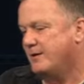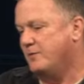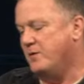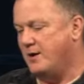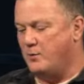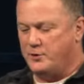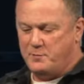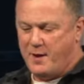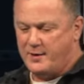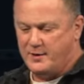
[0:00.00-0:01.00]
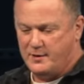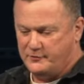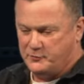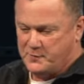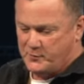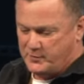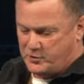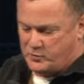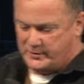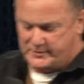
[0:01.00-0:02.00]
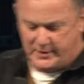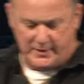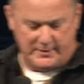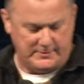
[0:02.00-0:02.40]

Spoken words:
Amen. I want you to bow your heads with me really quick today.